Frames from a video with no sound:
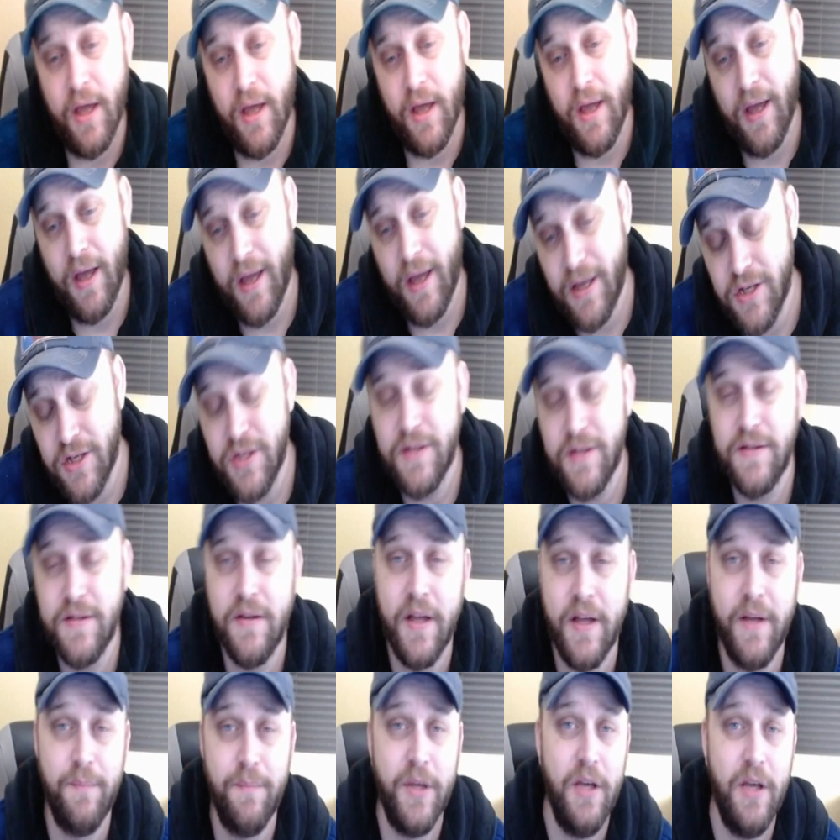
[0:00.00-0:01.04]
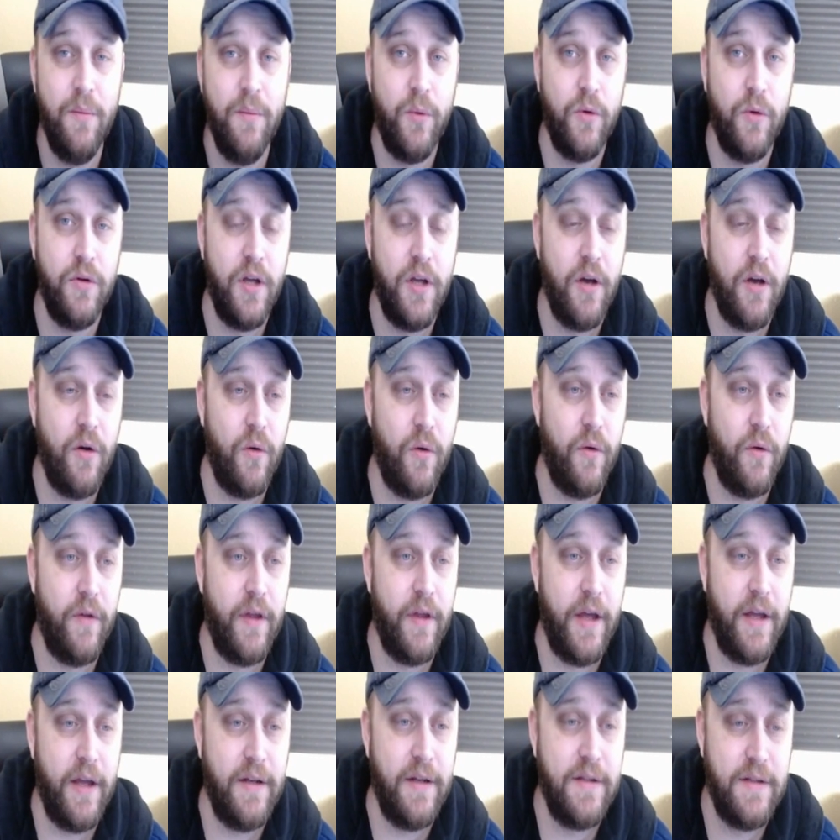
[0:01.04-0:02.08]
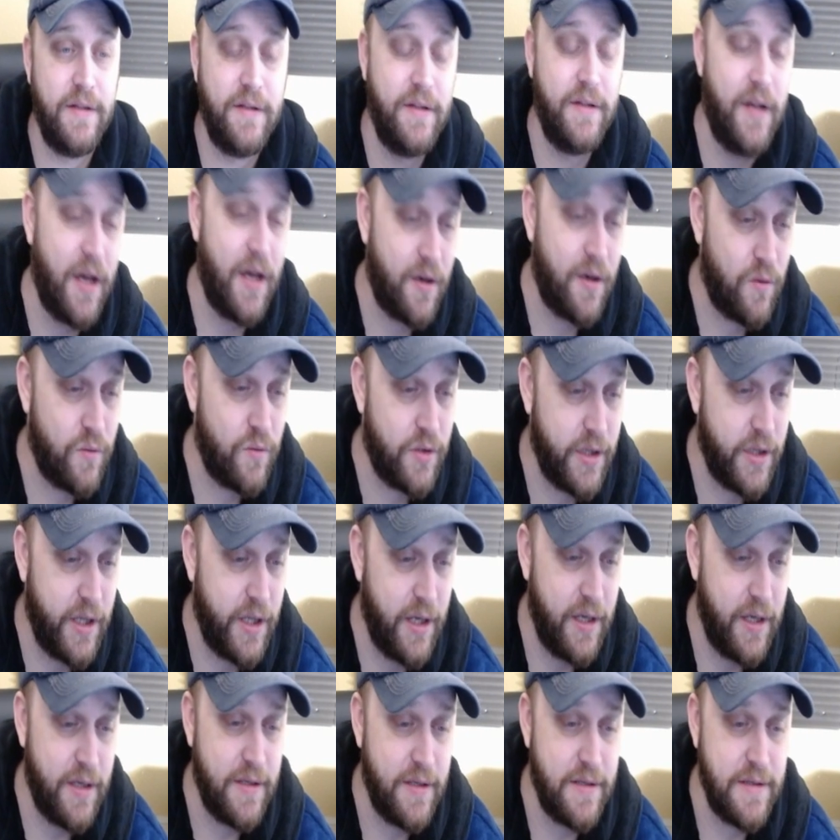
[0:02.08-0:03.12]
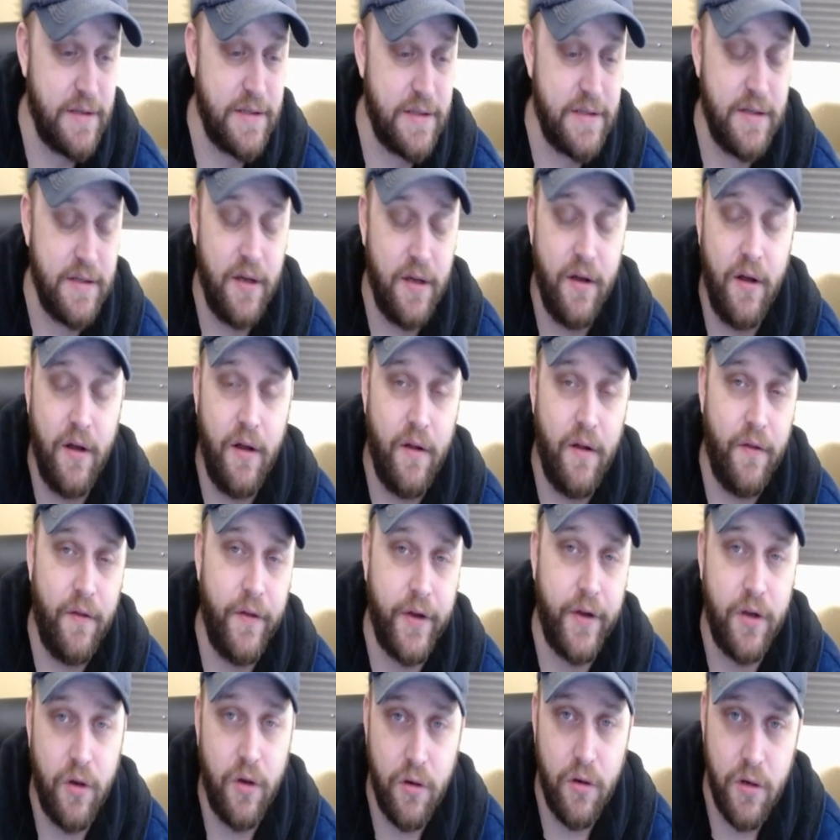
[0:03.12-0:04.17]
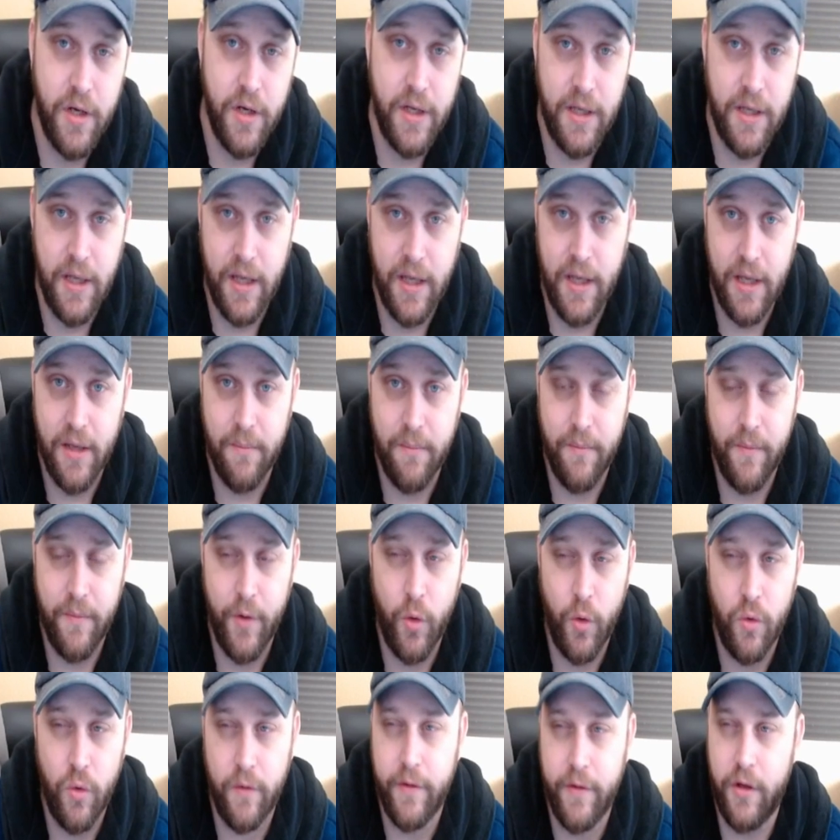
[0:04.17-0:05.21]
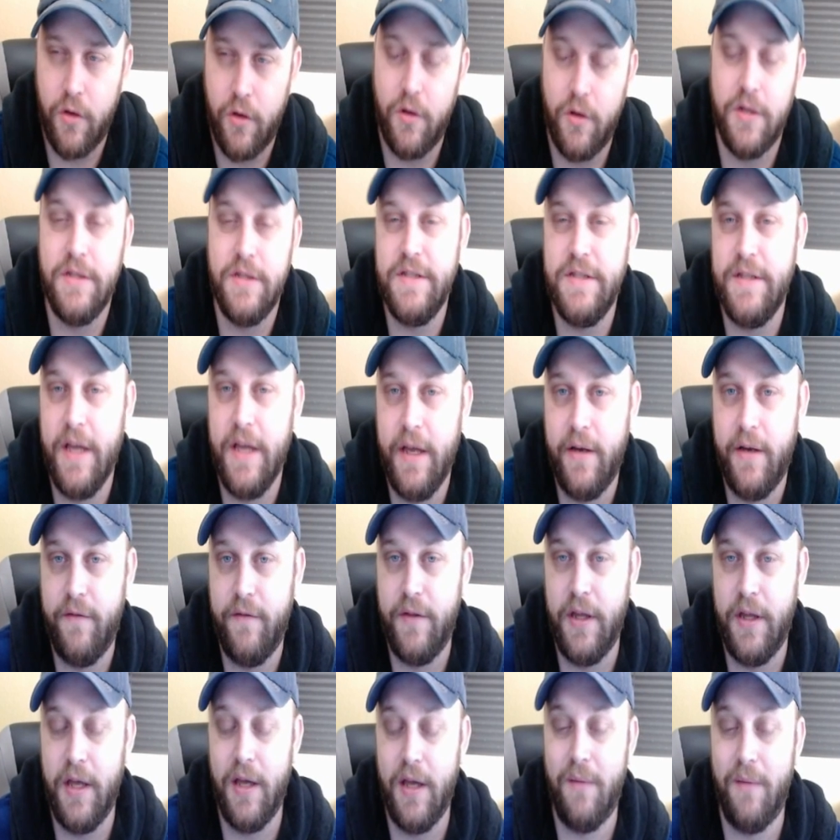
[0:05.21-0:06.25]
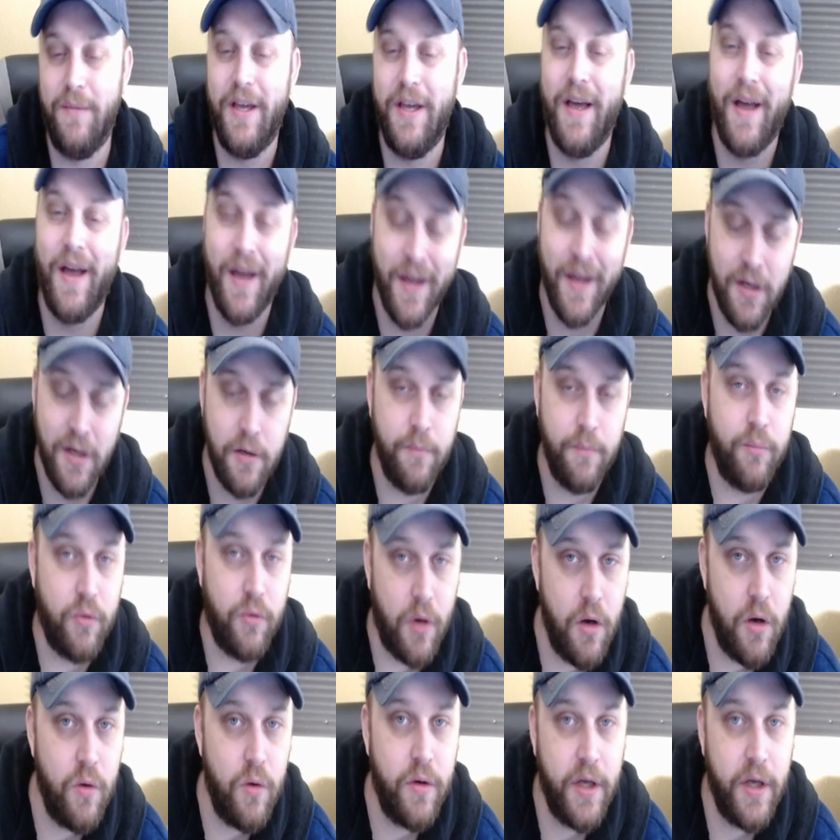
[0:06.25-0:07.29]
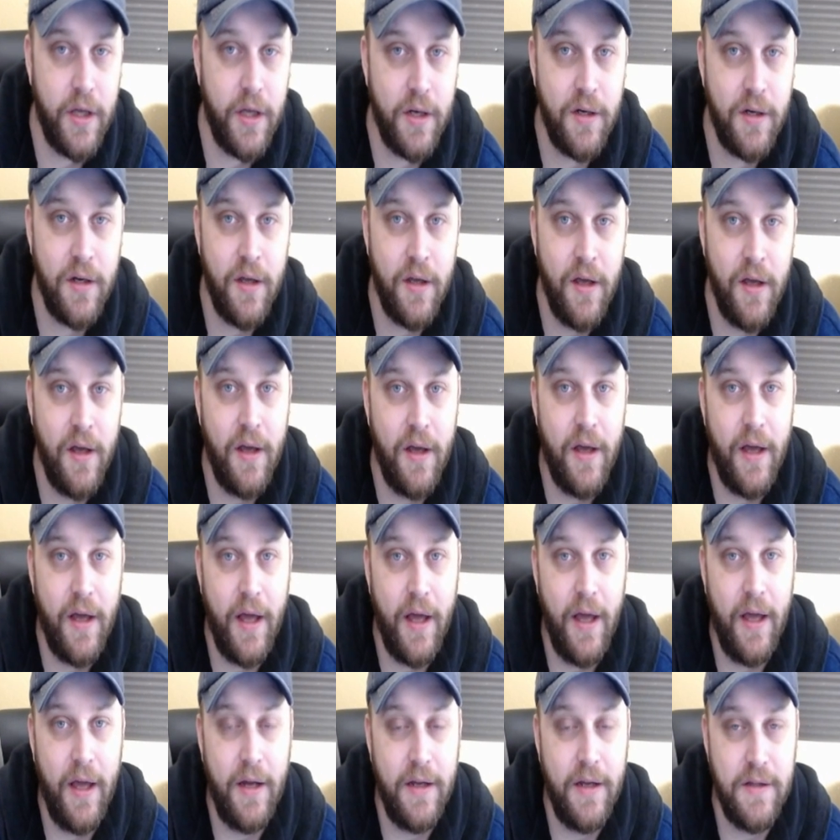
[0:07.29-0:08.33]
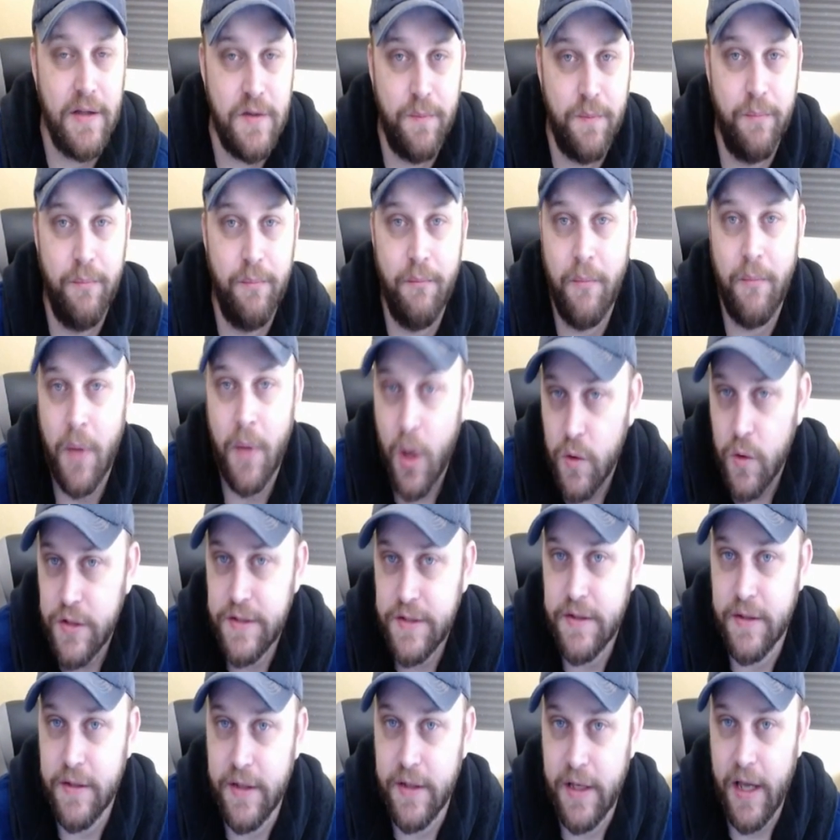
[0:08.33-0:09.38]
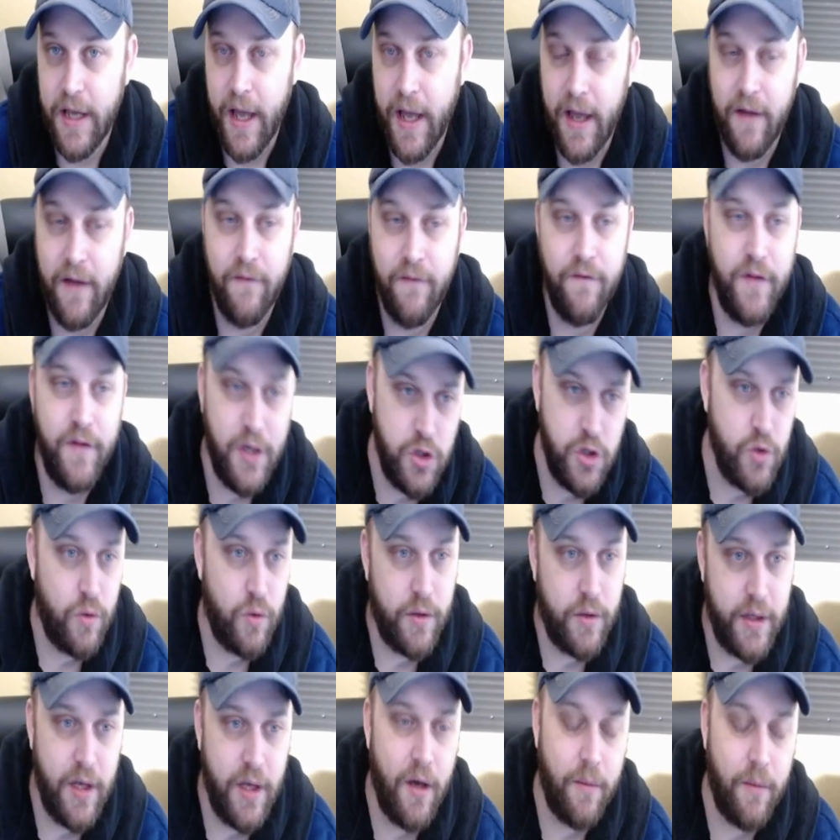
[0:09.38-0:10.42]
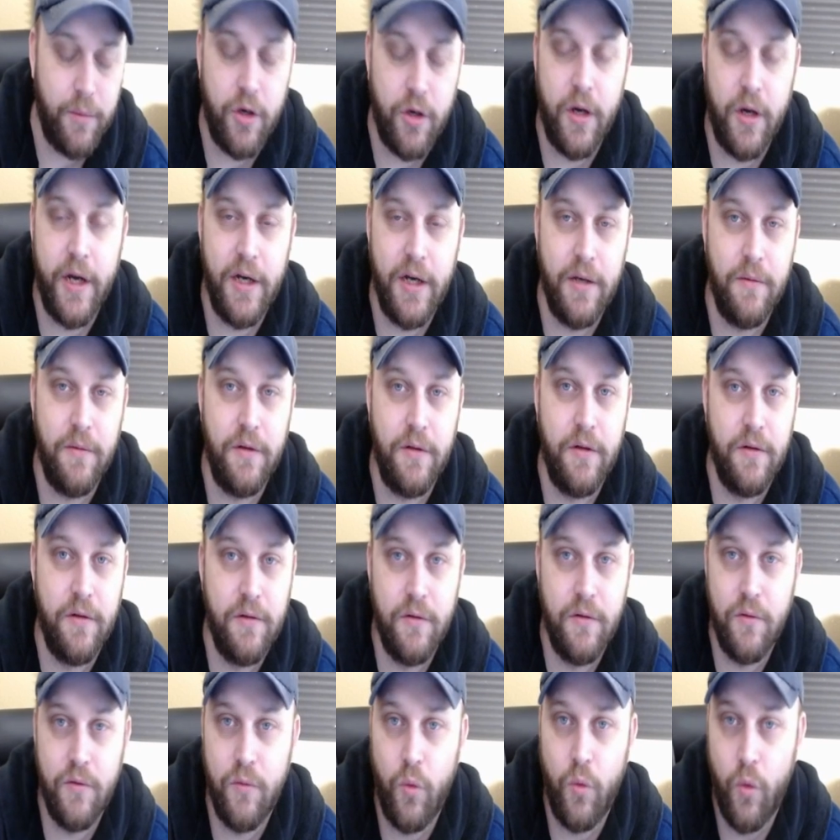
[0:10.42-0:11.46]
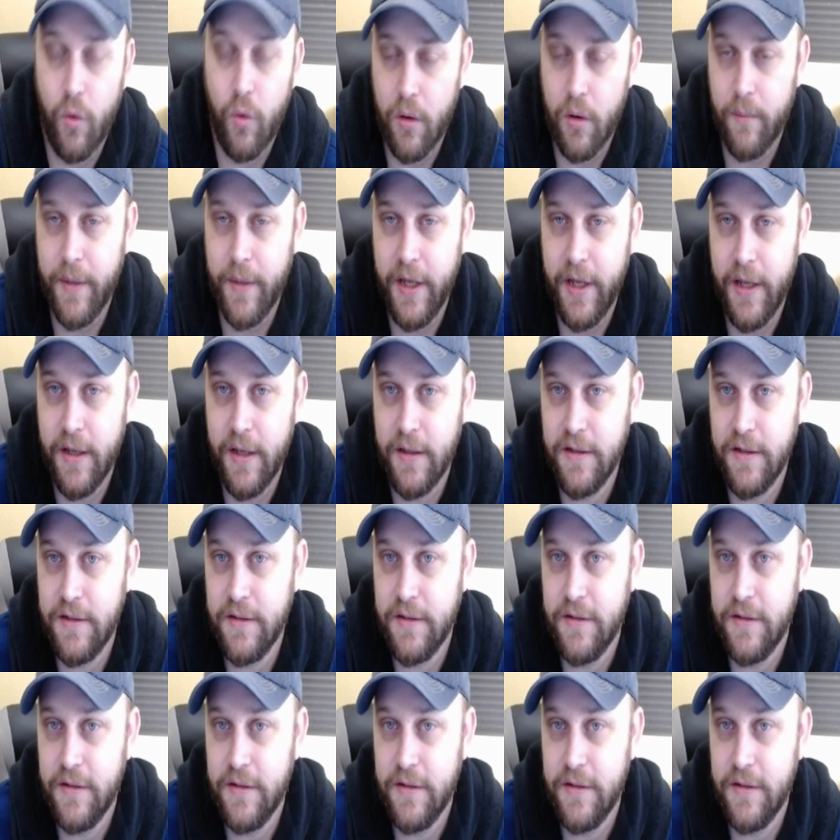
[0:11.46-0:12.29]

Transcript: And just let people know that not only is the current game or the current state of the game kind of broken, and it's mostly a visually upgraded warband,